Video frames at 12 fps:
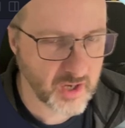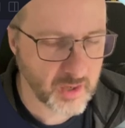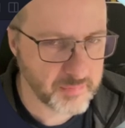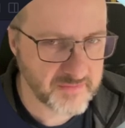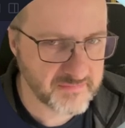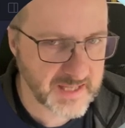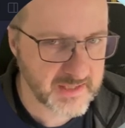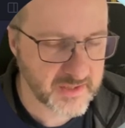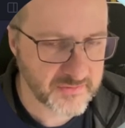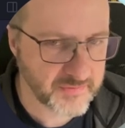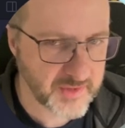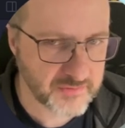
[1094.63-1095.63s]
be valid.
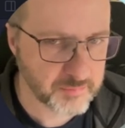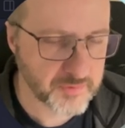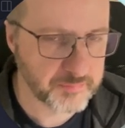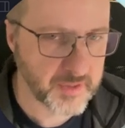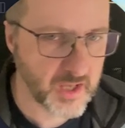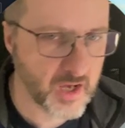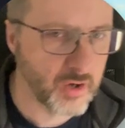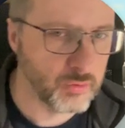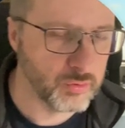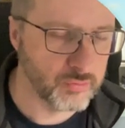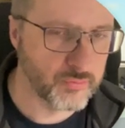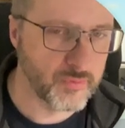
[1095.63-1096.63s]
These must be old
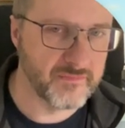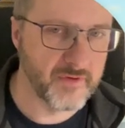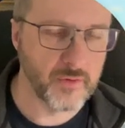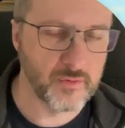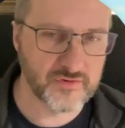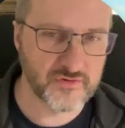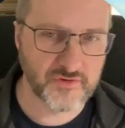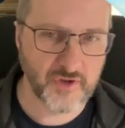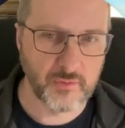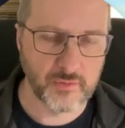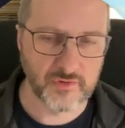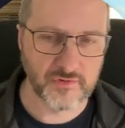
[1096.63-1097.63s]
revoked
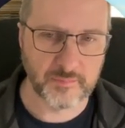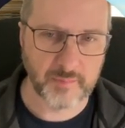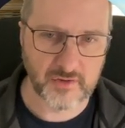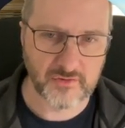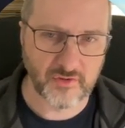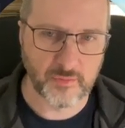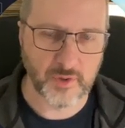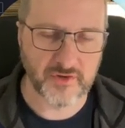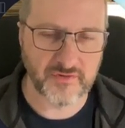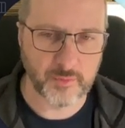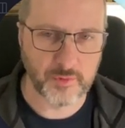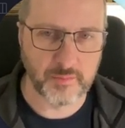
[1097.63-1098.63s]
tokens, because otherwise they
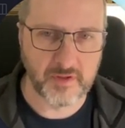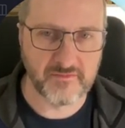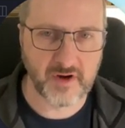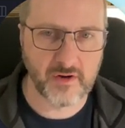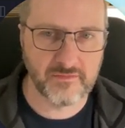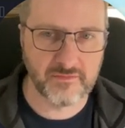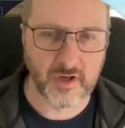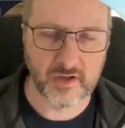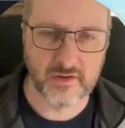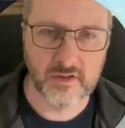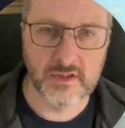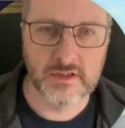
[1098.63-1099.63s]
would have been verified.
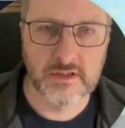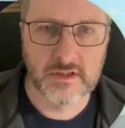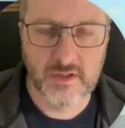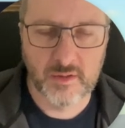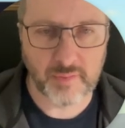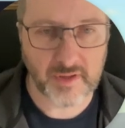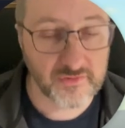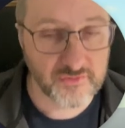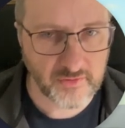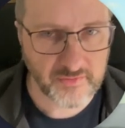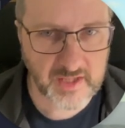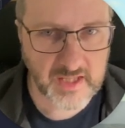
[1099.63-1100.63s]
But that's not the
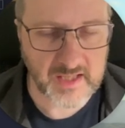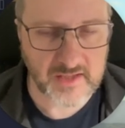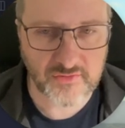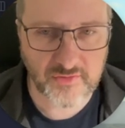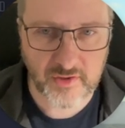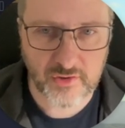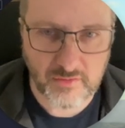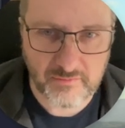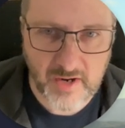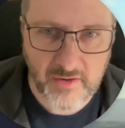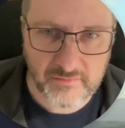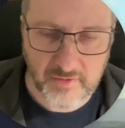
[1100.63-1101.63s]
case. They're not
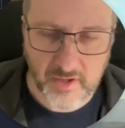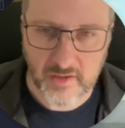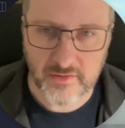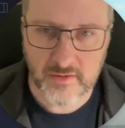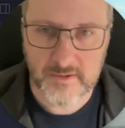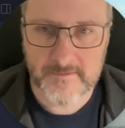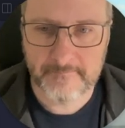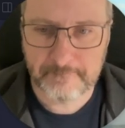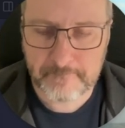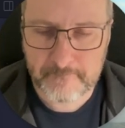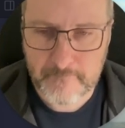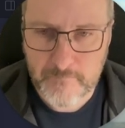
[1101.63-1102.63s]
verified
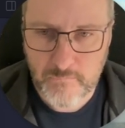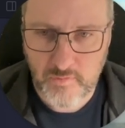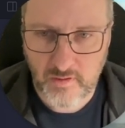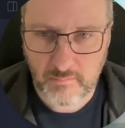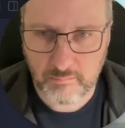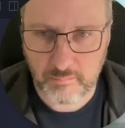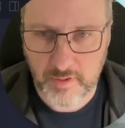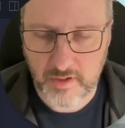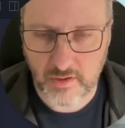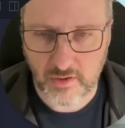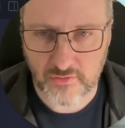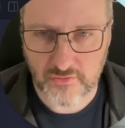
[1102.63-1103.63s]

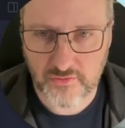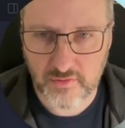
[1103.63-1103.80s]
because